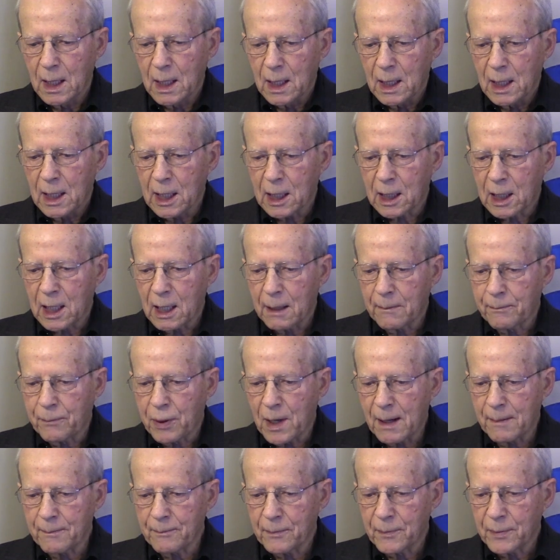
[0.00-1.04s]
It can
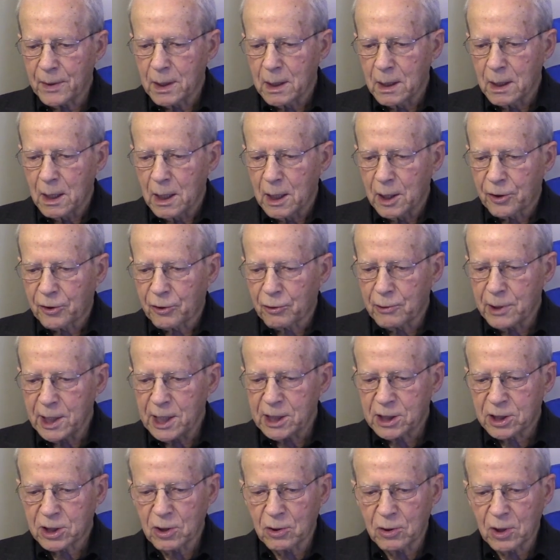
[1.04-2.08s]
pump 3
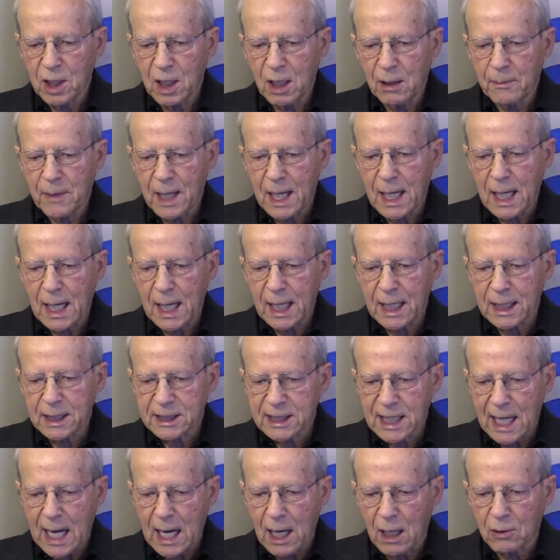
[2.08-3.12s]
sodium
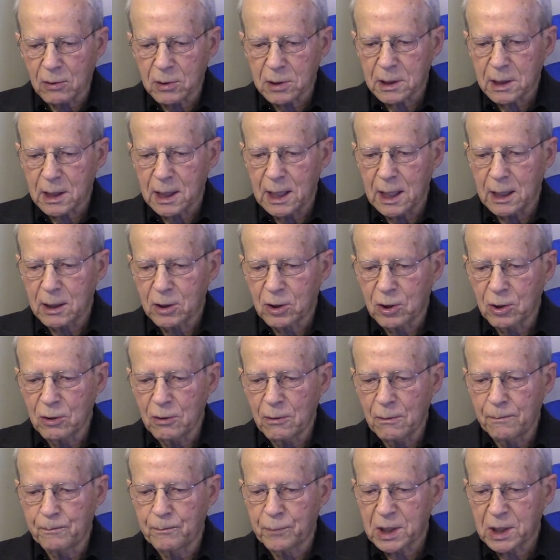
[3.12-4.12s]
ions out and 2